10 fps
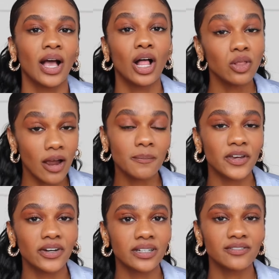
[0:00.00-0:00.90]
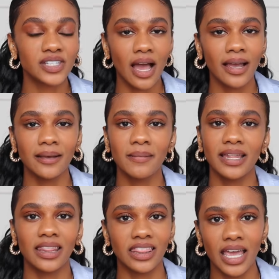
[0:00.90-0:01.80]
a long period of time,
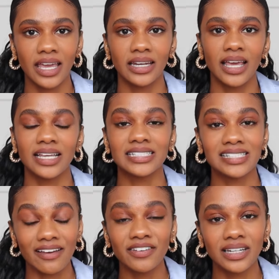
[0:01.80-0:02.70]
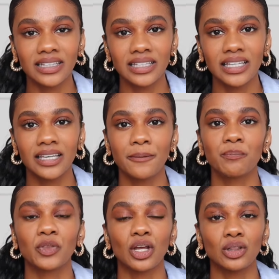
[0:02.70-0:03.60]
then
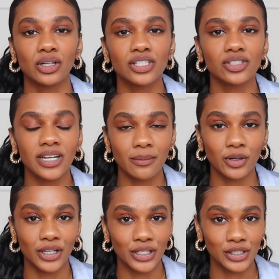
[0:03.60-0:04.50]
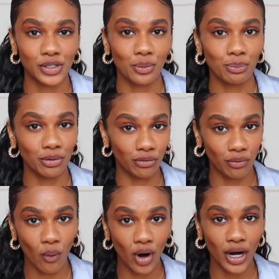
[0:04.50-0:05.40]
definitely look at your neighborhoods
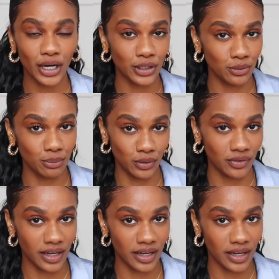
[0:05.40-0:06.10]
before you move